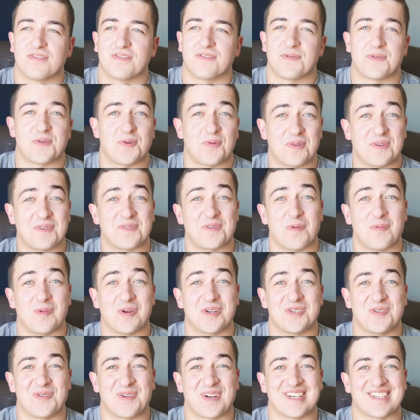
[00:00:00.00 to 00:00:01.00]
there's only so
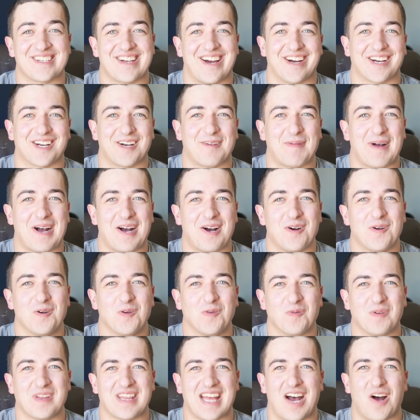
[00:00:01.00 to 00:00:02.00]
much you can talk
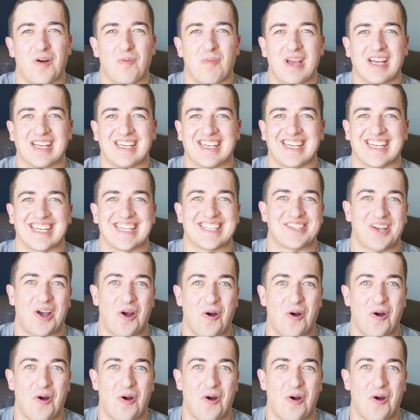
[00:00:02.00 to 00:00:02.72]
about without making its